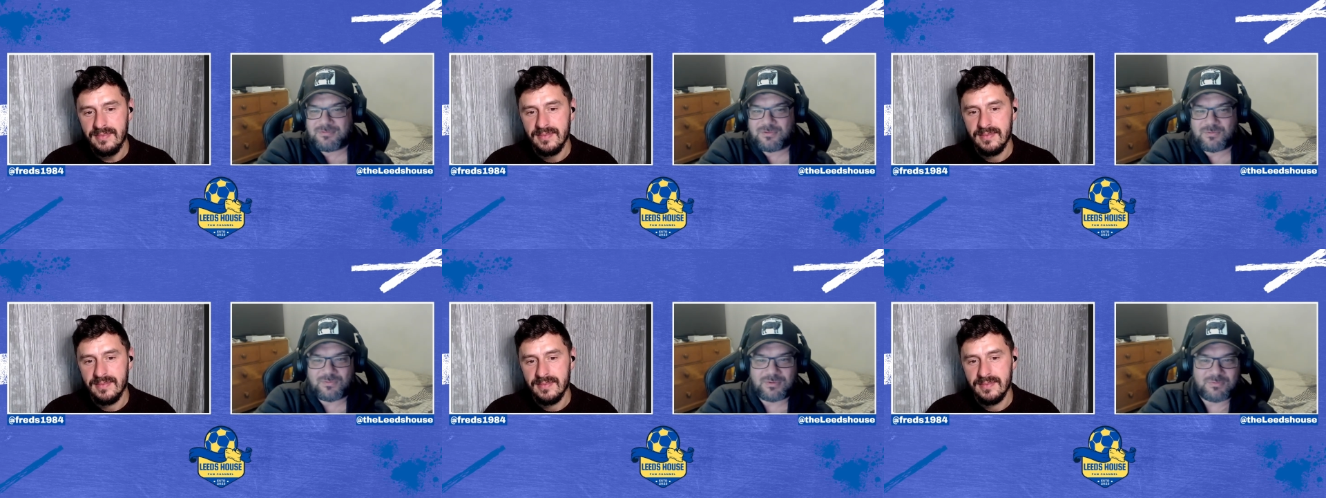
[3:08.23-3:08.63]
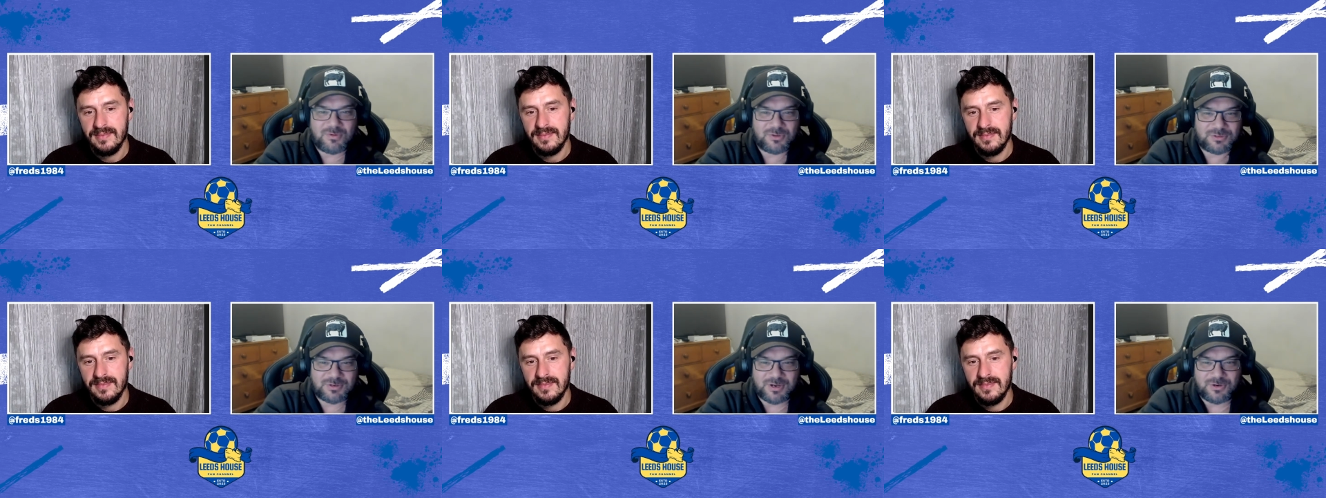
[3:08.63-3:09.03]

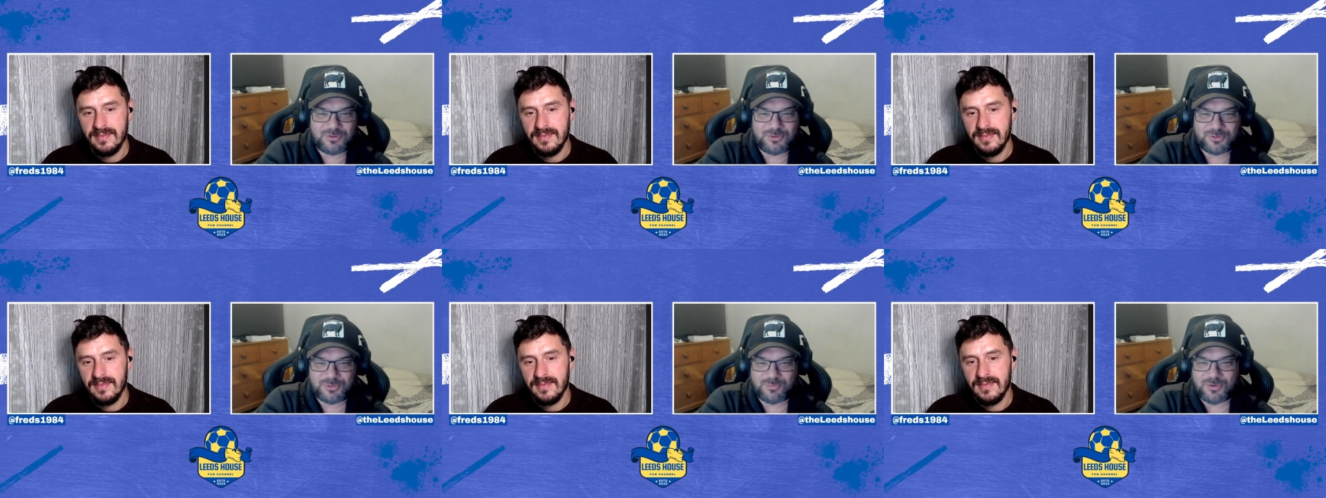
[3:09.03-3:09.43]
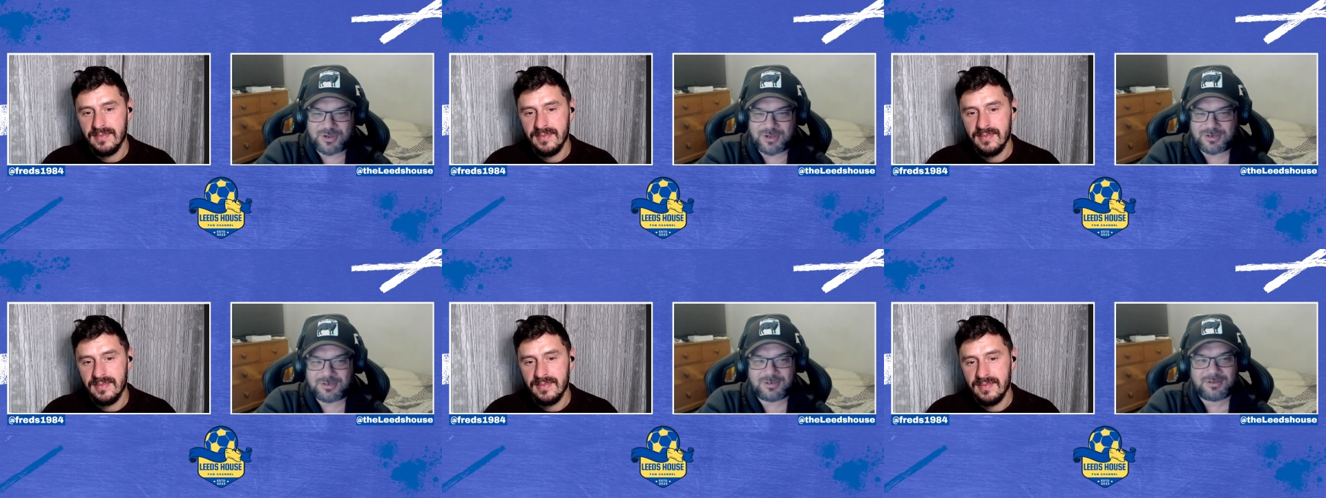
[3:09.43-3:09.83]
Speaker 1: What can I use the
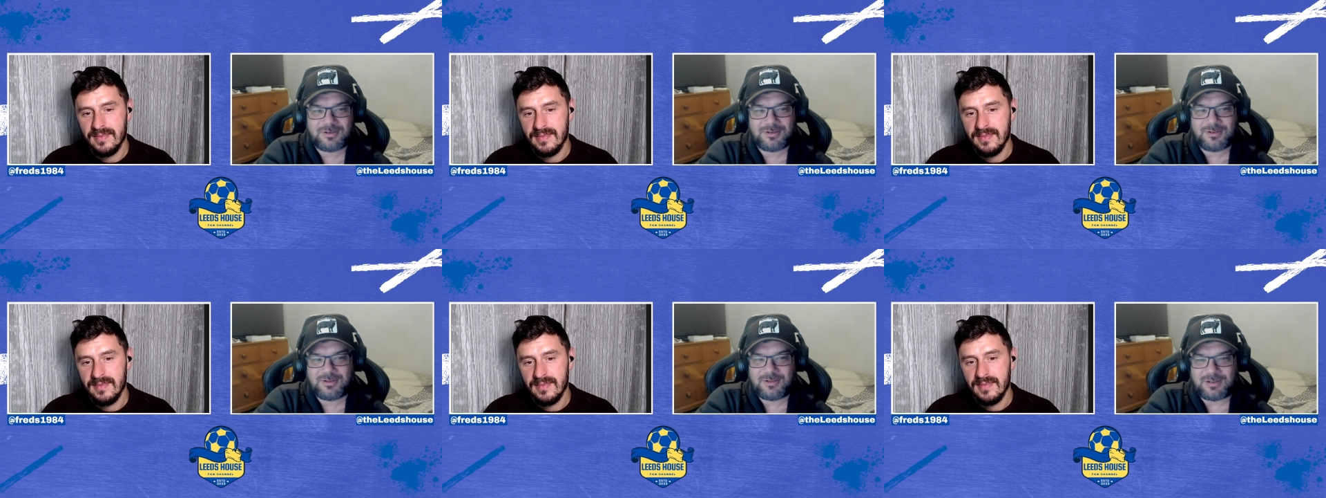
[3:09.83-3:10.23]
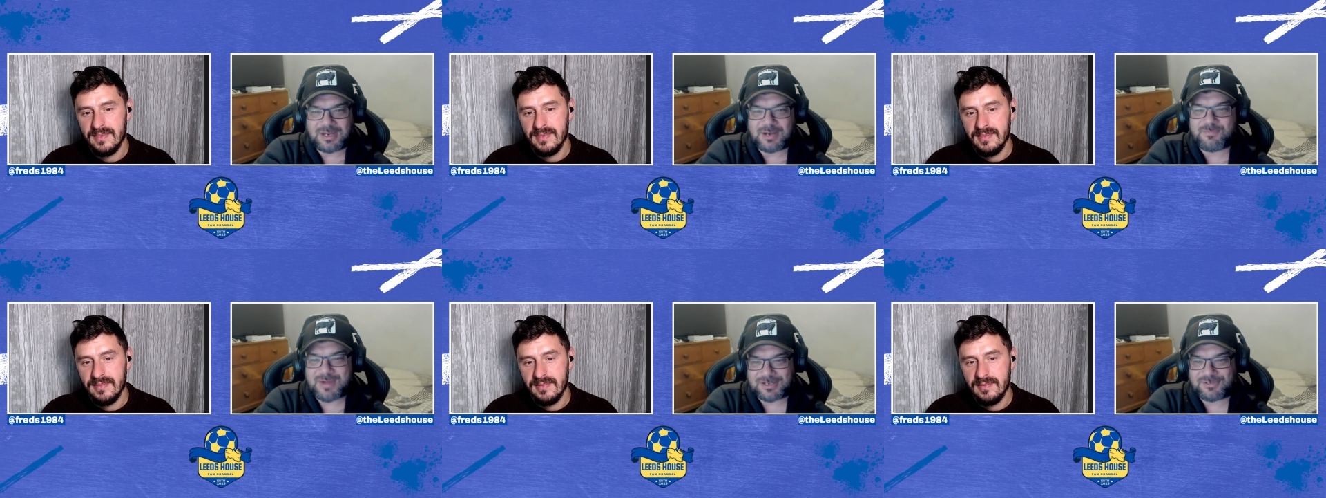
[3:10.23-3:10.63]
word? He had
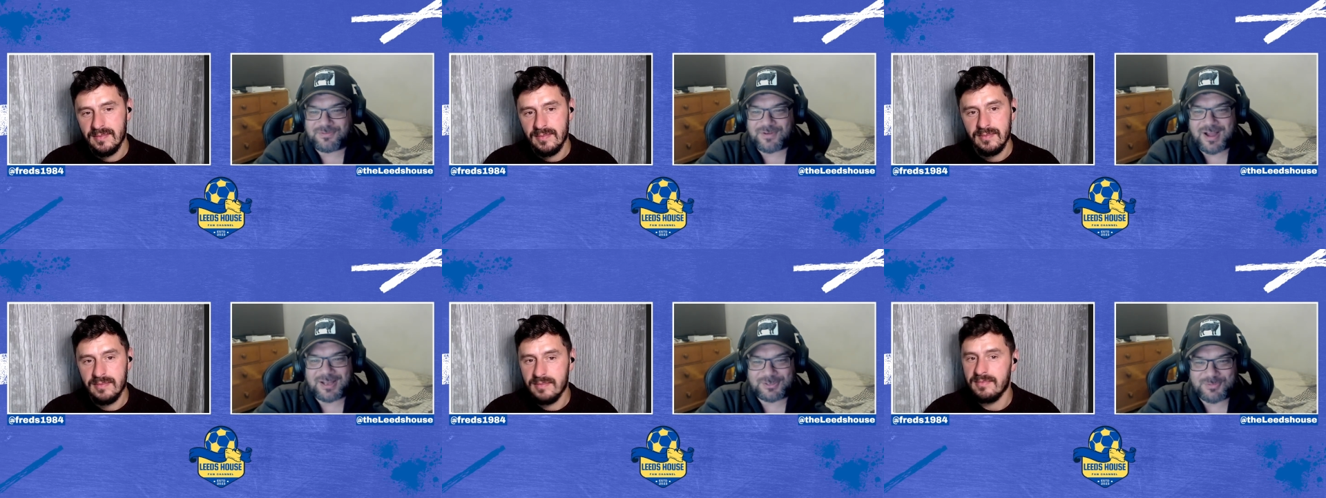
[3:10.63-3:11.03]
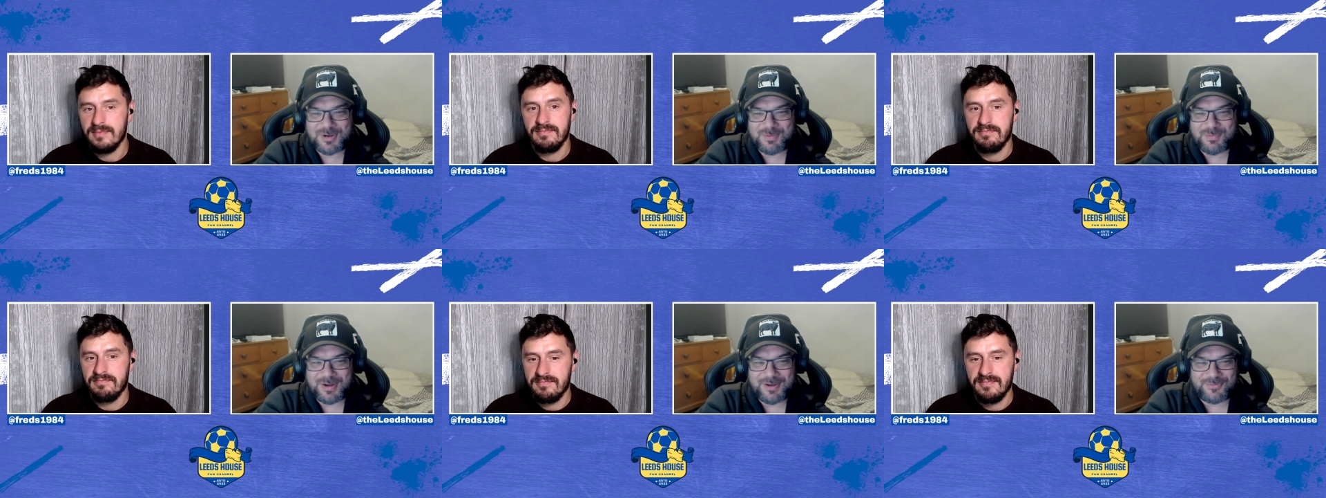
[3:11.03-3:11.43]
a massive ass when
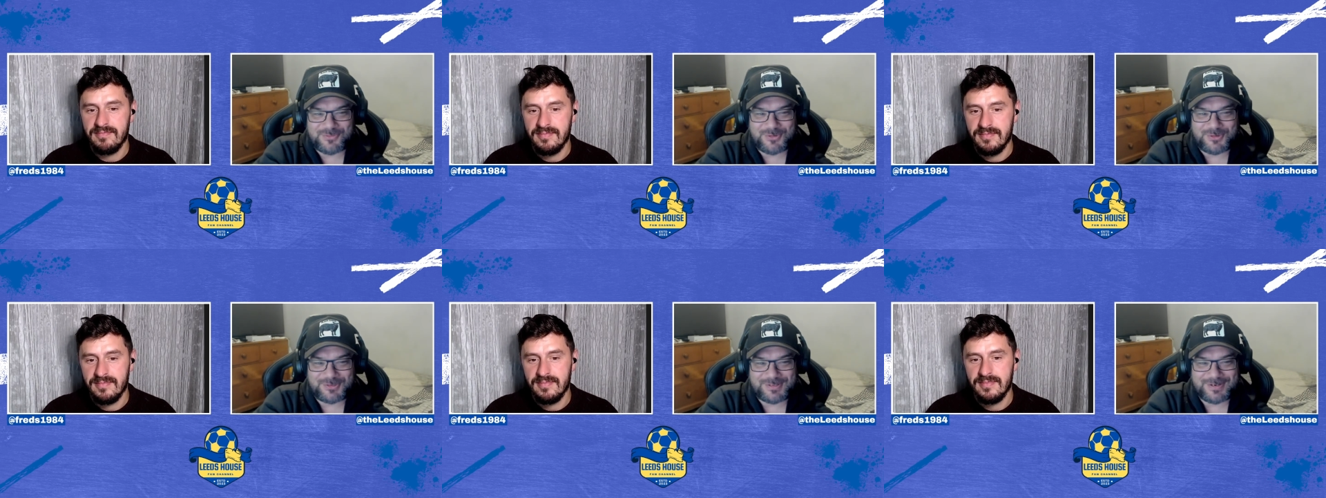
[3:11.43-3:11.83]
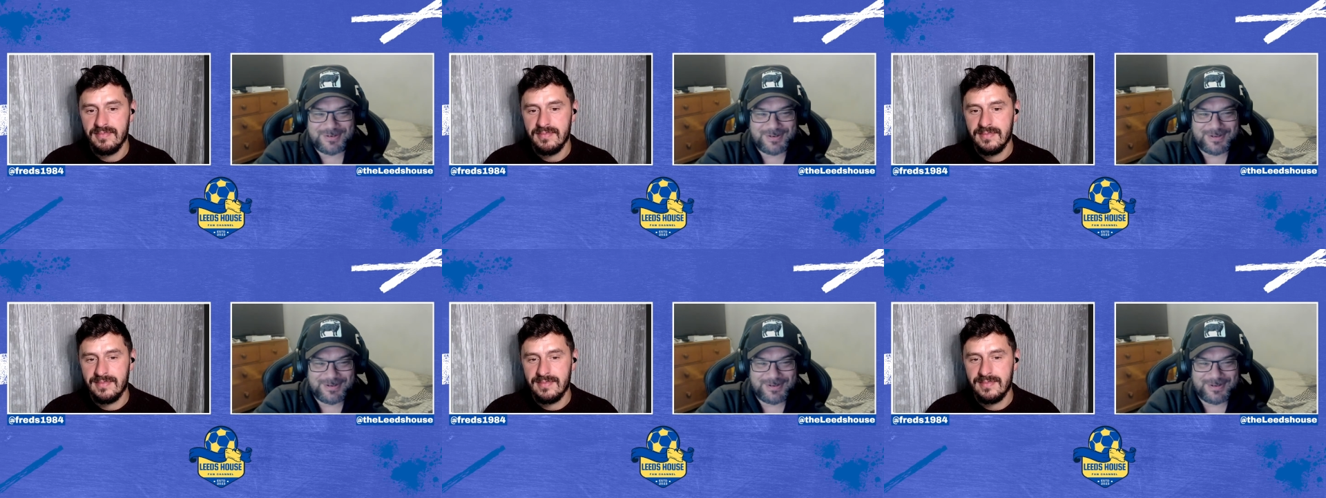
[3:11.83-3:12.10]
he played for us, didn't he?